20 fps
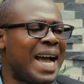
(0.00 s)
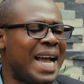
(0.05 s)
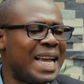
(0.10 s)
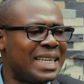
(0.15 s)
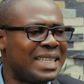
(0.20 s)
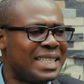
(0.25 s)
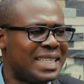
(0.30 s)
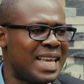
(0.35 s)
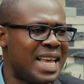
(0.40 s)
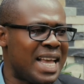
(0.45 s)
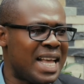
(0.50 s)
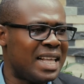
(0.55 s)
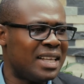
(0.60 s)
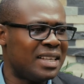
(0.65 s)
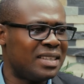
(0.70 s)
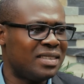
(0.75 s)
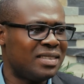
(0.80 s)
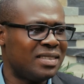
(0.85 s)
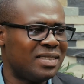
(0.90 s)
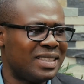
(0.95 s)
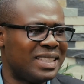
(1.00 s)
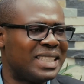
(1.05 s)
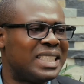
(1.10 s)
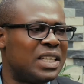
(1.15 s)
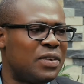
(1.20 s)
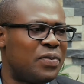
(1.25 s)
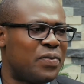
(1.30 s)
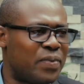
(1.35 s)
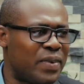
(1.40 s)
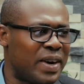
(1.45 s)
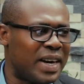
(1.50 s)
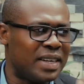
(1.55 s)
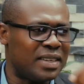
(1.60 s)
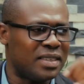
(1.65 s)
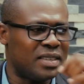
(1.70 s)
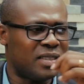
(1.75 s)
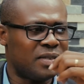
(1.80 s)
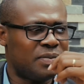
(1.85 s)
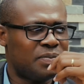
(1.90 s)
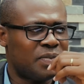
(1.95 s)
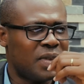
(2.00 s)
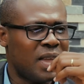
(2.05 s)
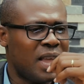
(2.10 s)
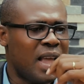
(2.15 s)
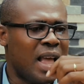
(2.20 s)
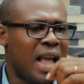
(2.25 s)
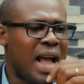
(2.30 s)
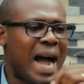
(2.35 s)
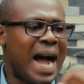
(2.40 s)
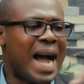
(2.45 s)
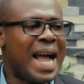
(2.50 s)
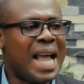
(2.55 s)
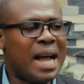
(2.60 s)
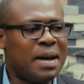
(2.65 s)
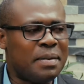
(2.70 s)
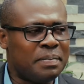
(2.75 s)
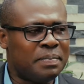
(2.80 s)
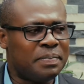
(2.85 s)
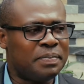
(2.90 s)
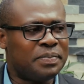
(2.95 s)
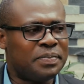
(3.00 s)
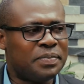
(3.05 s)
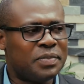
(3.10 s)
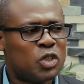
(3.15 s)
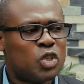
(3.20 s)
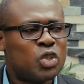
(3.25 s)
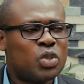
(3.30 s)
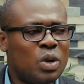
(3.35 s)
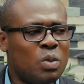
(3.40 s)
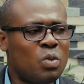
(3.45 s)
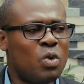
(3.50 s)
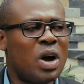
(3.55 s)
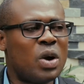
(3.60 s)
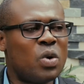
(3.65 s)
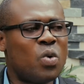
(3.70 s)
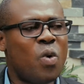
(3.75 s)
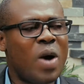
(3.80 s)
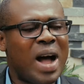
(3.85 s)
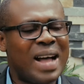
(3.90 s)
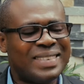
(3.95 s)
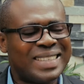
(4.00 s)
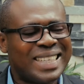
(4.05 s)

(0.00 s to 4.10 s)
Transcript: ideas different? I am someone who has